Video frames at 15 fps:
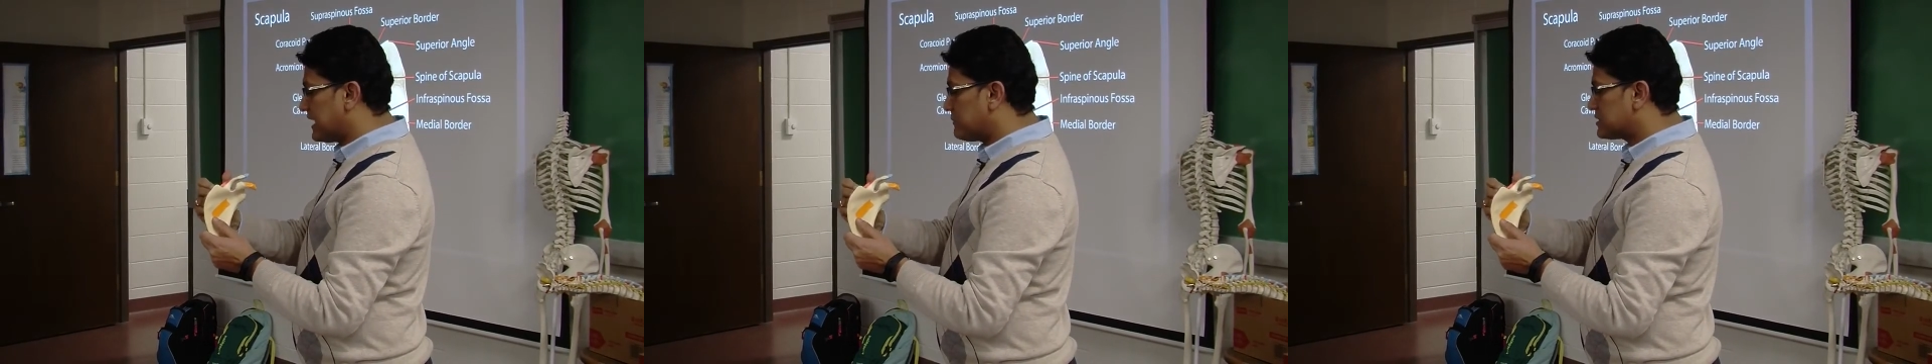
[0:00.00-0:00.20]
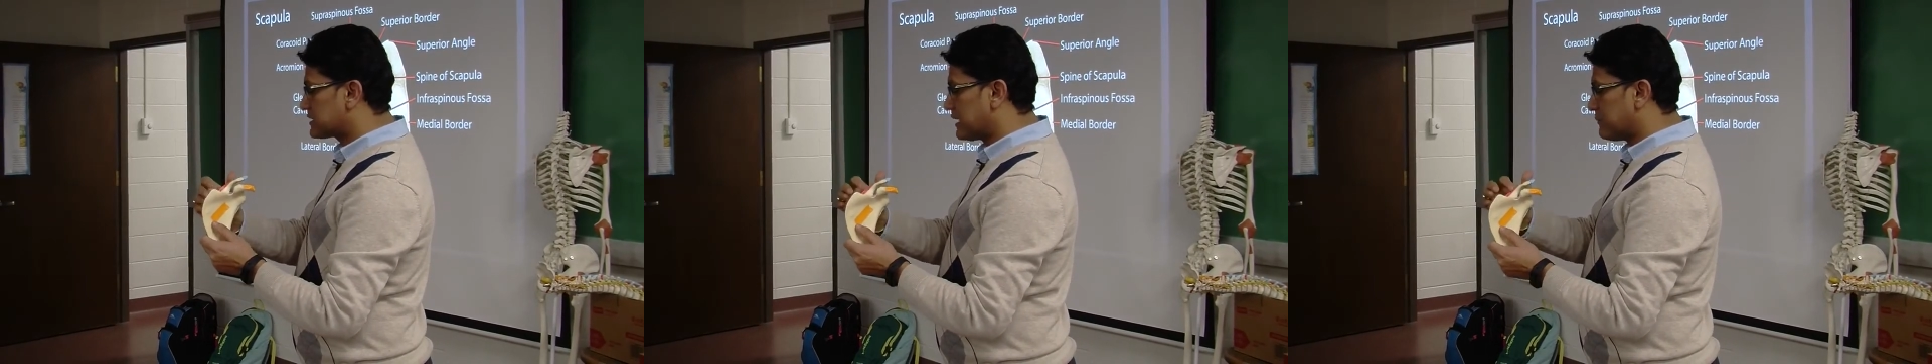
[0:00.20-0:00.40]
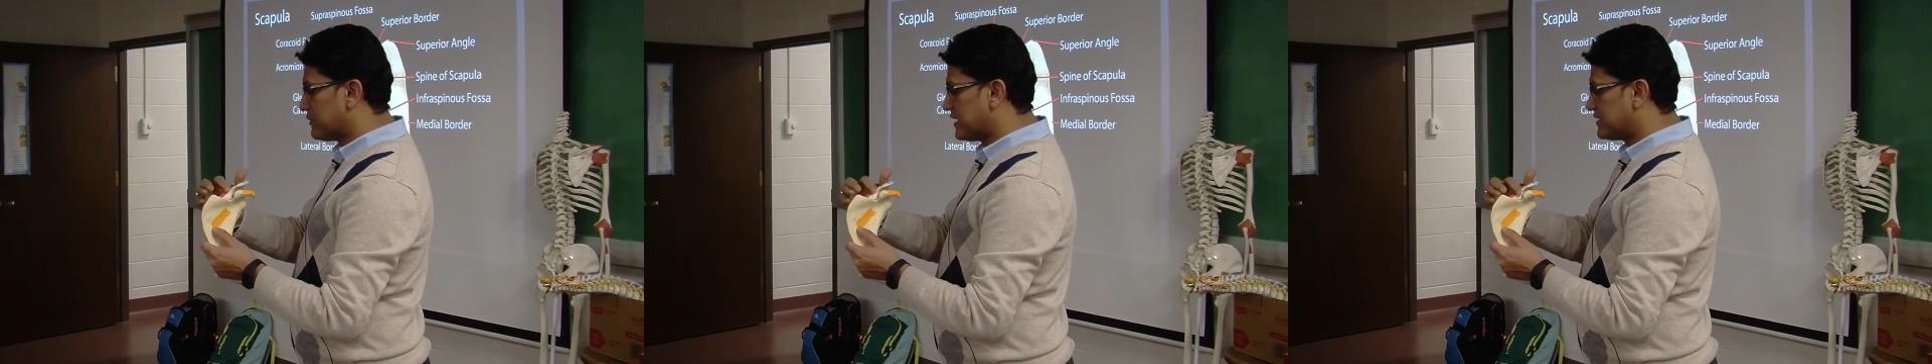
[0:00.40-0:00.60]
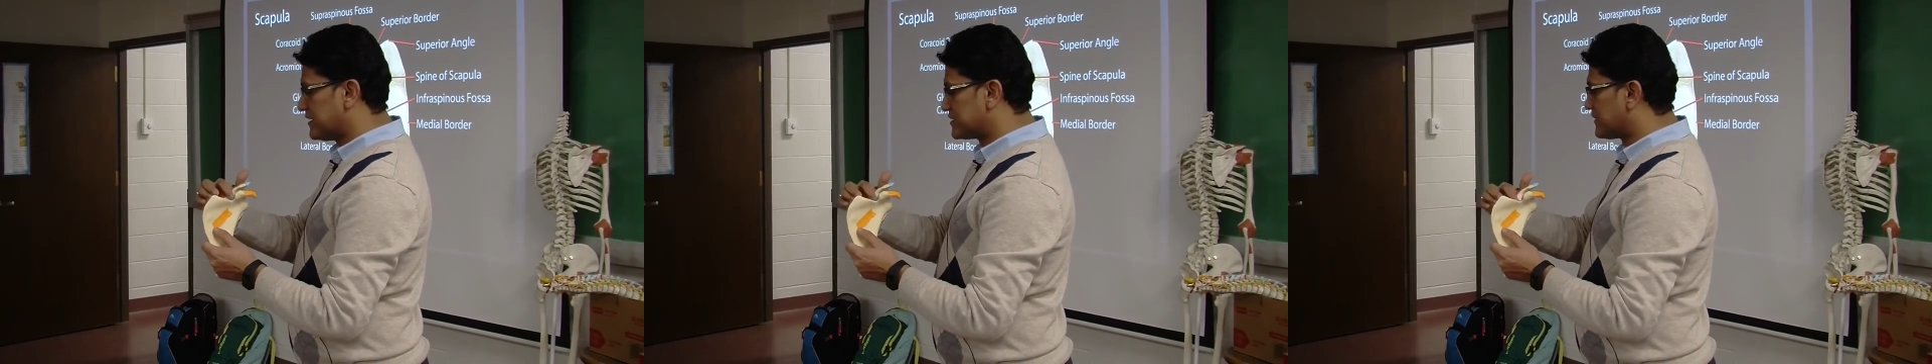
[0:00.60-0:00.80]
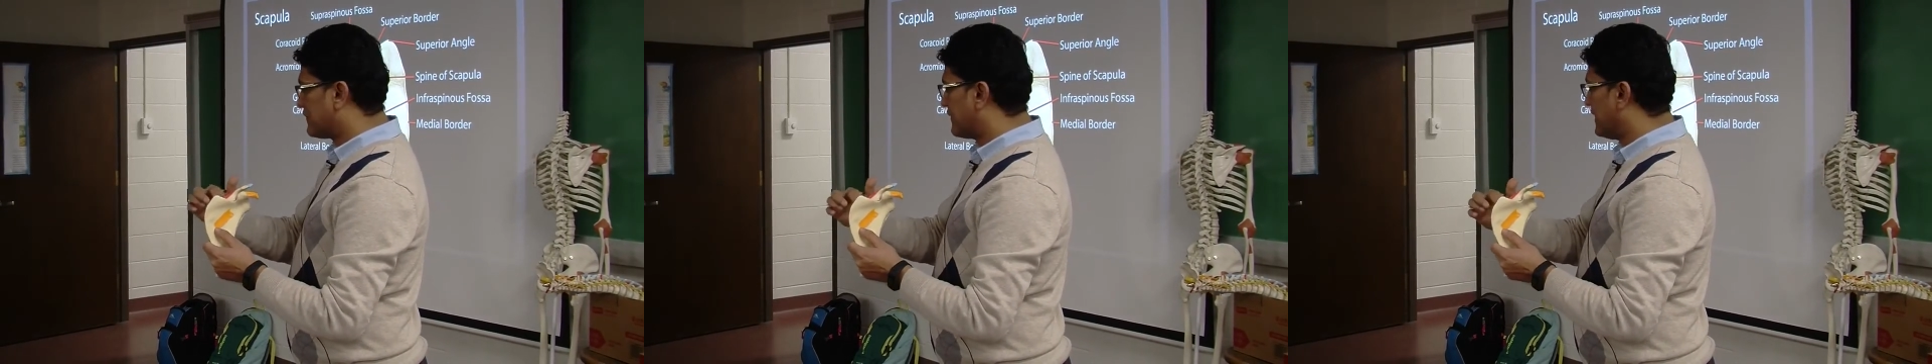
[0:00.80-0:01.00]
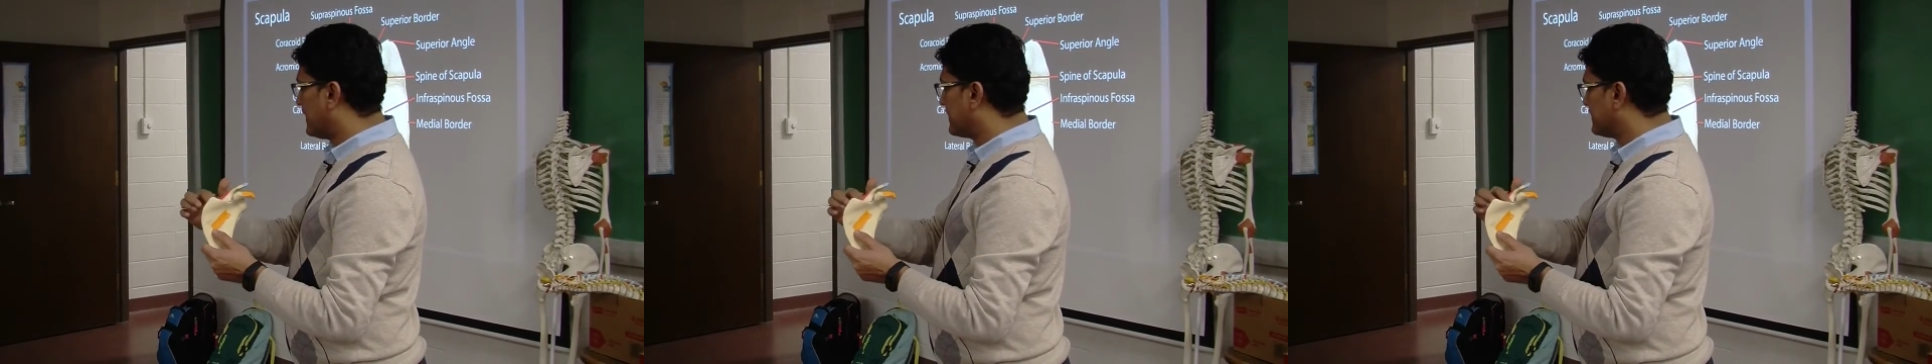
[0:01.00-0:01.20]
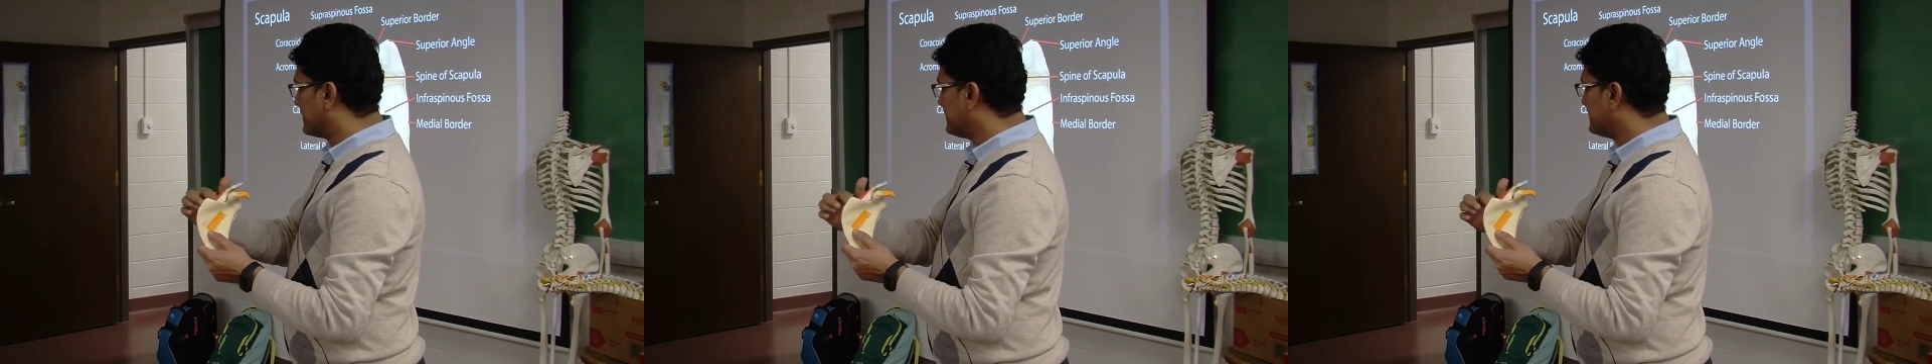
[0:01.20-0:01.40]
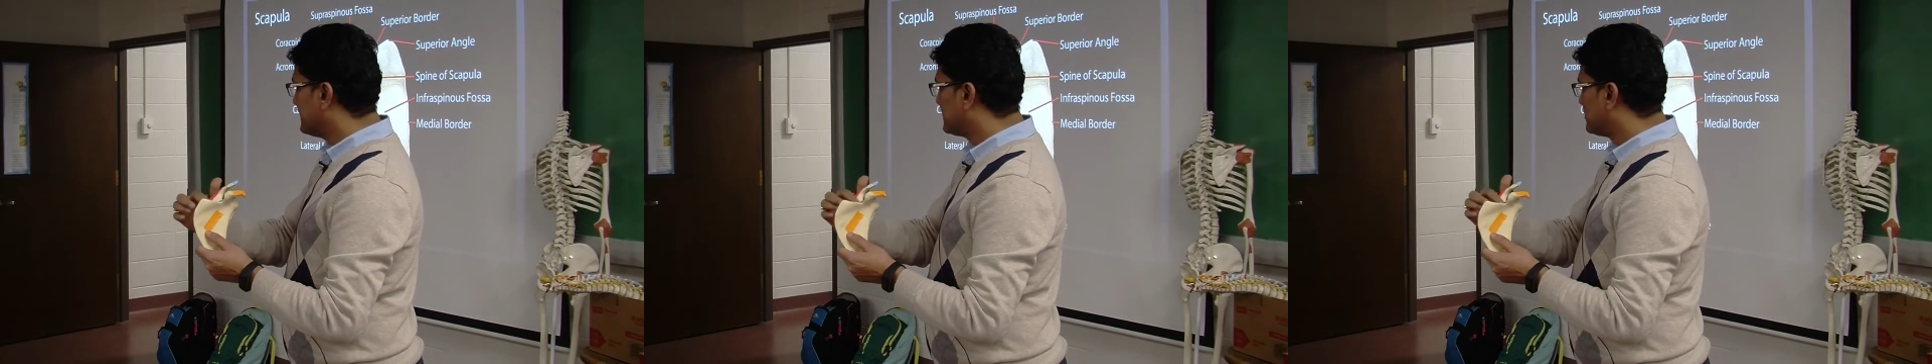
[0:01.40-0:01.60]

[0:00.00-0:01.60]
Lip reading: of scapula, there is a valley.